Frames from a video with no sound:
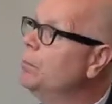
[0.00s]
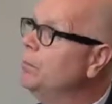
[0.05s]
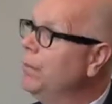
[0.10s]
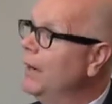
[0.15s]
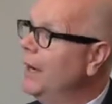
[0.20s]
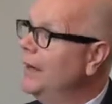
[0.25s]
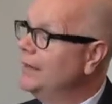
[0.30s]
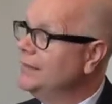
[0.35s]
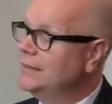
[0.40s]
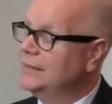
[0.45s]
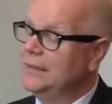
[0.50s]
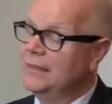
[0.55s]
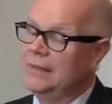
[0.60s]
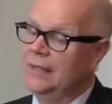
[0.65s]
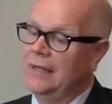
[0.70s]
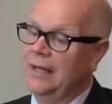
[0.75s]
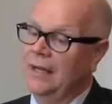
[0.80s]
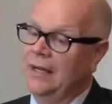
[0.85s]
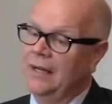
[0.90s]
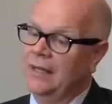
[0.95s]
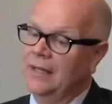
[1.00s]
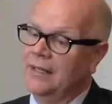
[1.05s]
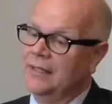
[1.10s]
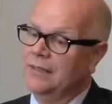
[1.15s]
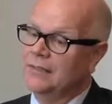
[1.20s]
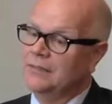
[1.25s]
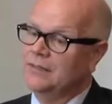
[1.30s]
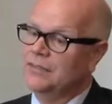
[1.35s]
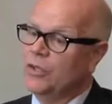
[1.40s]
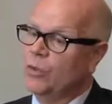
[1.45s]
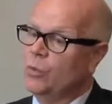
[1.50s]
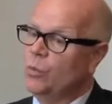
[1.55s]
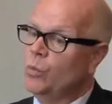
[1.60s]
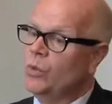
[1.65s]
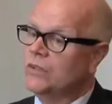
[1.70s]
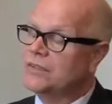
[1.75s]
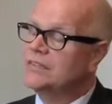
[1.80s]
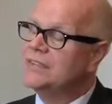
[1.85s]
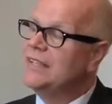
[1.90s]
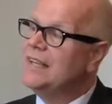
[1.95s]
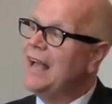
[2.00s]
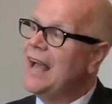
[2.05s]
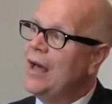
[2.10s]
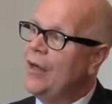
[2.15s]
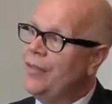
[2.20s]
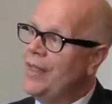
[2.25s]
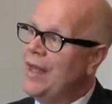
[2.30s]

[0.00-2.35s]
But, so we'll see how